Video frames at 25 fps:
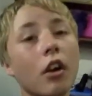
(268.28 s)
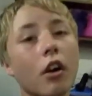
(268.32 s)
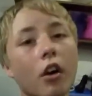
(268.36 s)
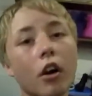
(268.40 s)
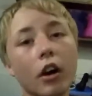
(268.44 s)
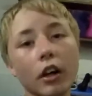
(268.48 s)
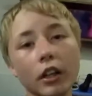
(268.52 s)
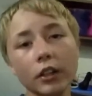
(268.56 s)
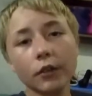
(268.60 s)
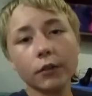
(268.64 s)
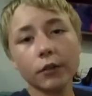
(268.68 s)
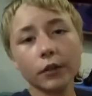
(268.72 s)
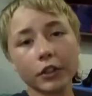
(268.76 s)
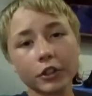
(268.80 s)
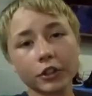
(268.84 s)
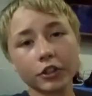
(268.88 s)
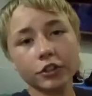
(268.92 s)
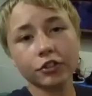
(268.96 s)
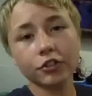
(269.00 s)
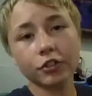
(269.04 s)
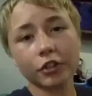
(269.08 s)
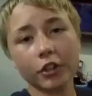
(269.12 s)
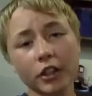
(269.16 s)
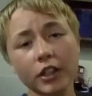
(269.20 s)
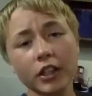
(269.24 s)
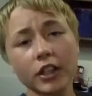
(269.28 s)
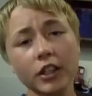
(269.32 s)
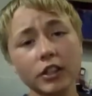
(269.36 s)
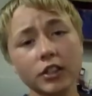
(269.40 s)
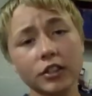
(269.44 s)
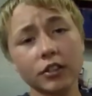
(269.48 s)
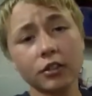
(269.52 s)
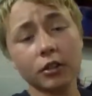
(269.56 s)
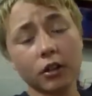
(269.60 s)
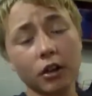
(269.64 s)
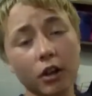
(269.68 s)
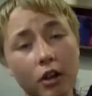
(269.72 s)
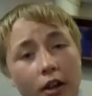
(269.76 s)
live in Australia,
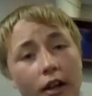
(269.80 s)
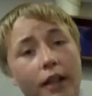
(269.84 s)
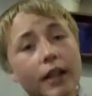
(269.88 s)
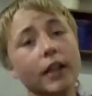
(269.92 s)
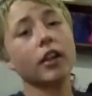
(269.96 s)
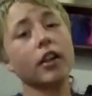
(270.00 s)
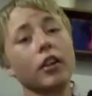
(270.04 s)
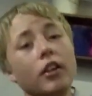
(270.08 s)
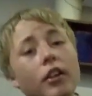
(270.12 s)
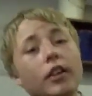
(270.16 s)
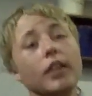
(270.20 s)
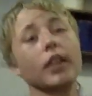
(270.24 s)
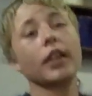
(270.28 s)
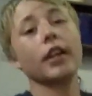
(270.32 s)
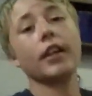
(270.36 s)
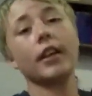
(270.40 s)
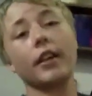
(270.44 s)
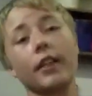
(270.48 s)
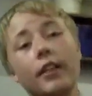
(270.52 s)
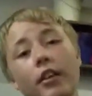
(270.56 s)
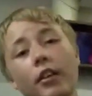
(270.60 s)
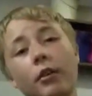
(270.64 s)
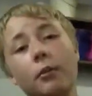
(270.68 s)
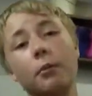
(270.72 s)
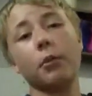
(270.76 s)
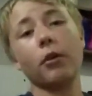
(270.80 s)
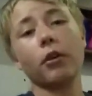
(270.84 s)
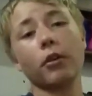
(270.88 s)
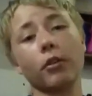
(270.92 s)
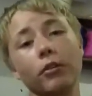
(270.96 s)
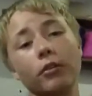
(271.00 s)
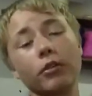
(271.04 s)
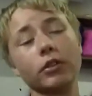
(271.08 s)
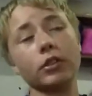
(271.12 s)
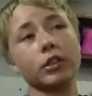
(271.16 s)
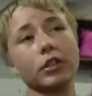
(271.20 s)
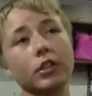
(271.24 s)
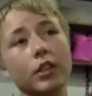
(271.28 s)
so I can't get
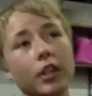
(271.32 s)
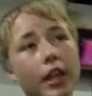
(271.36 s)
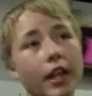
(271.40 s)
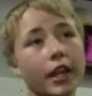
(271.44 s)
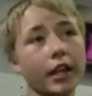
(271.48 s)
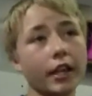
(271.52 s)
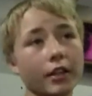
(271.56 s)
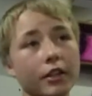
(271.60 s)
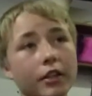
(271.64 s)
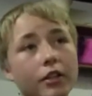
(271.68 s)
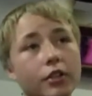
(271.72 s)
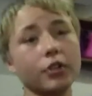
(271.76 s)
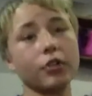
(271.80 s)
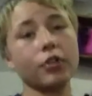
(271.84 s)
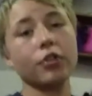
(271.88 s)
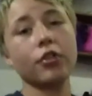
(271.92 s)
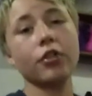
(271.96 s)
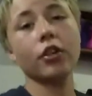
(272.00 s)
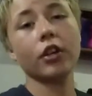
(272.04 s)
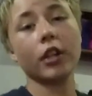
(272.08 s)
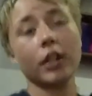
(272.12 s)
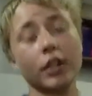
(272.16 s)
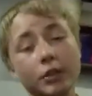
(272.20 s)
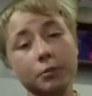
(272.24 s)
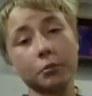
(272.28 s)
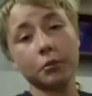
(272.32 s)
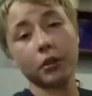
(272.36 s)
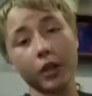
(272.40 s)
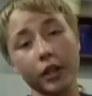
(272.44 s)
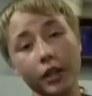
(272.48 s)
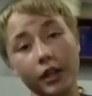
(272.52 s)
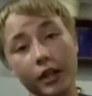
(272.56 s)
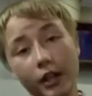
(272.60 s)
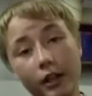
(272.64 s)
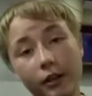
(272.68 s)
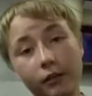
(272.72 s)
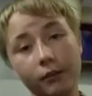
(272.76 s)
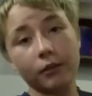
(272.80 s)
bottles that you guys might
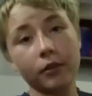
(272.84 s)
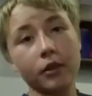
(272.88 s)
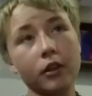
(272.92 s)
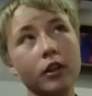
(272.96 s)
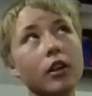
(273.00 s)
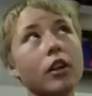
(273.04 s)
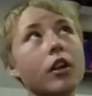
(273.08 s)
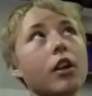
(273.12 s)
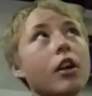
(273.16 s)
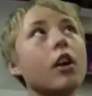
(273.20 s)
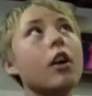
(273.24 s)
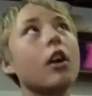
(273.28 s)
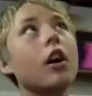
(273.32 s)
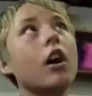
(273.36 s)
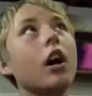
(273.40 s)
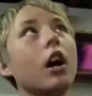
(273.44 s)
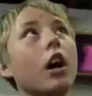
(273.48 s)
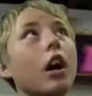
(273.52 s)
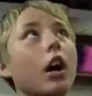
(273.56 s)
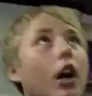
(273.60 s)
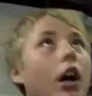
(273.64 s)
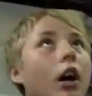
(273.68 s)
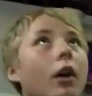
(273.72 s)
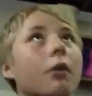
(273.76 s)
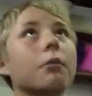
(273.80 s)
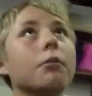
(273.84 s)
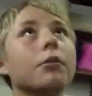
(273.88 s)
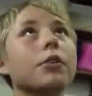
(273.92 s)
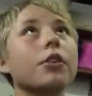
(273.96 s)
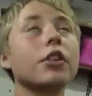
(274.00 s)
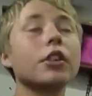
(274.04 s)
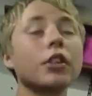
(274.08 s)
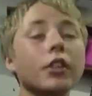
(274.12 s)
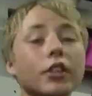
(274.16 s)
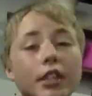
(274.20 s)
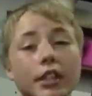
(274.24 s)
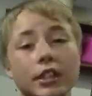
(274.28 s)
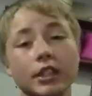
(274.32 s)
have. You
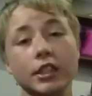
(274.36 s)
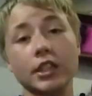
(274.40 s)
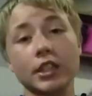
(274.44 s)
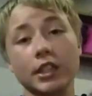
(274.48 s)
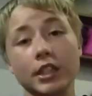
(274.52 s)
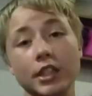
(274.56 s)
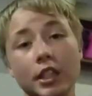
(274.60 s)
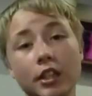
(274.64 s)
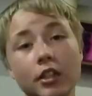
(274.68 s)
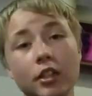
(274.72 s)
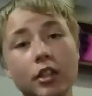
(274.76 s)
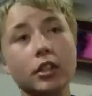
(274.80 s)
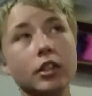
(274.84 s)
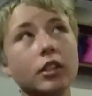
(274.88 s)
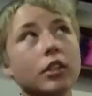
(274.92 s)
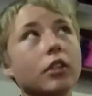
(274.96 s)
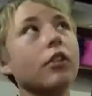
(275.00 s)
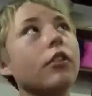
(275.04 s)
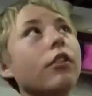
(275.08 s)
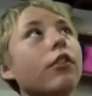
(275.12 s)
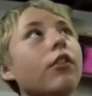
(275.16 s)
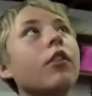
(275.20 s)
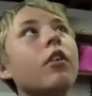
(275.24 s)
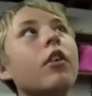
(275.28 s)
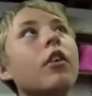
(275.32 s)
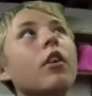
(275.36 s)
could test this out yourself,